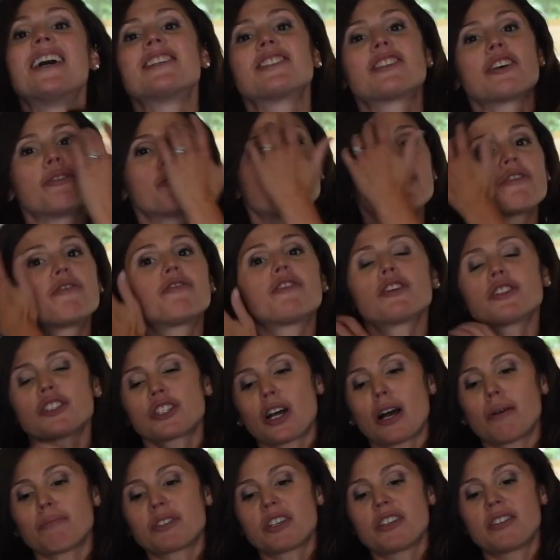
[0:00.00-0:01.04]
So the
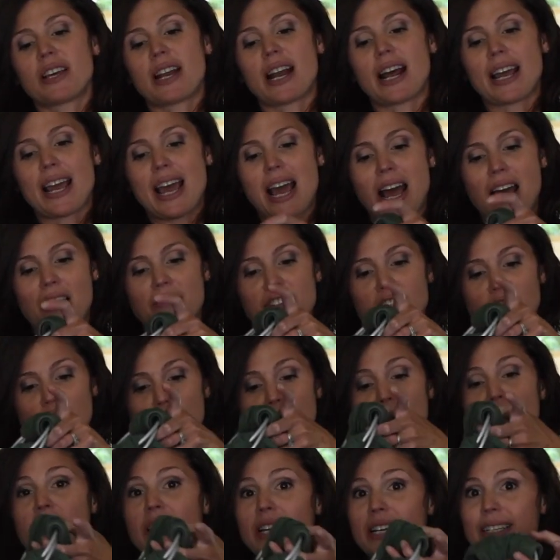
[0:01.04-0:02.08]
first option that I have is
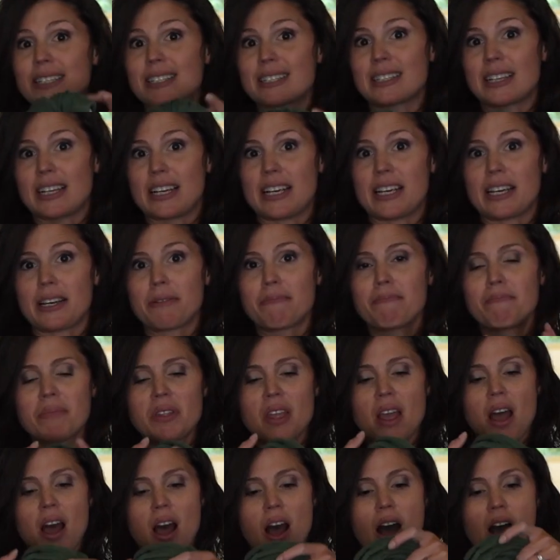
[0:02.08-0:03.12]
a ring sling.
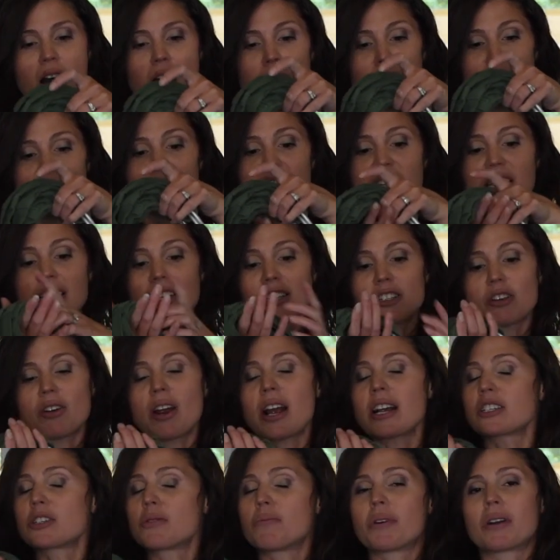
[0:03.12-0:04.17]
These are
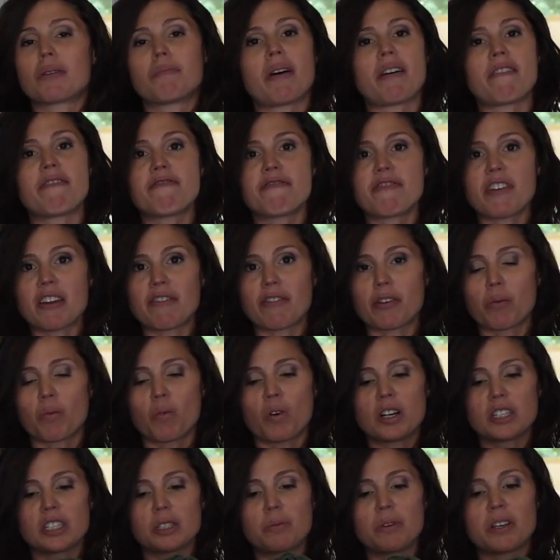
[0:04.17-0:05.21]
actually one of my favorite
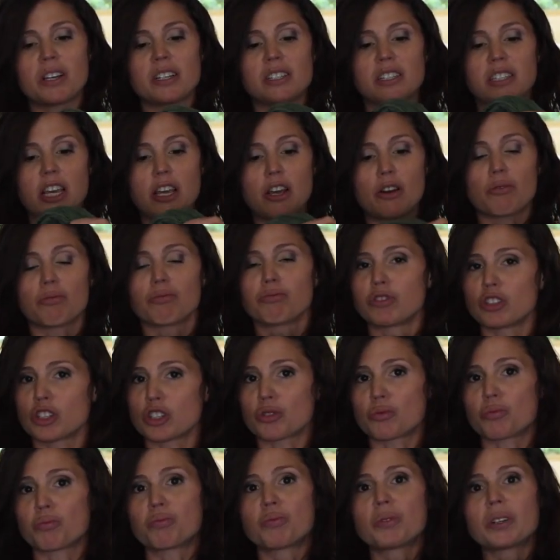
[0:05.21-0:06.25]
ones because they are
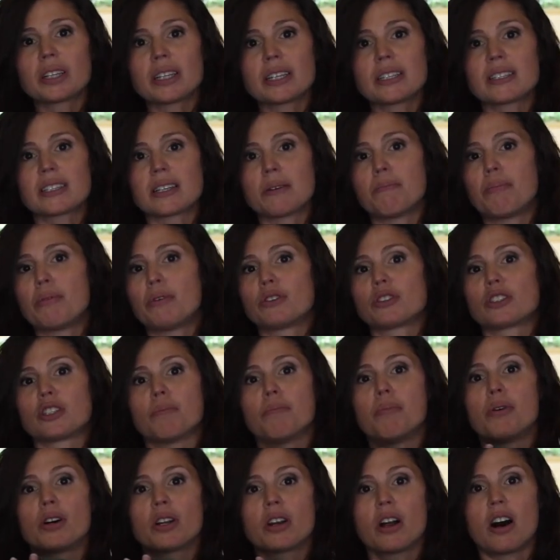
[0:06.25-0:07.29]
just really simple
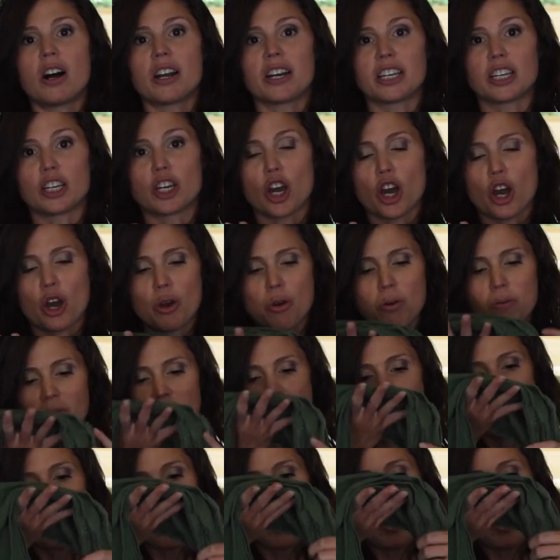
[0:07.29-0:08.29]
to put on and go.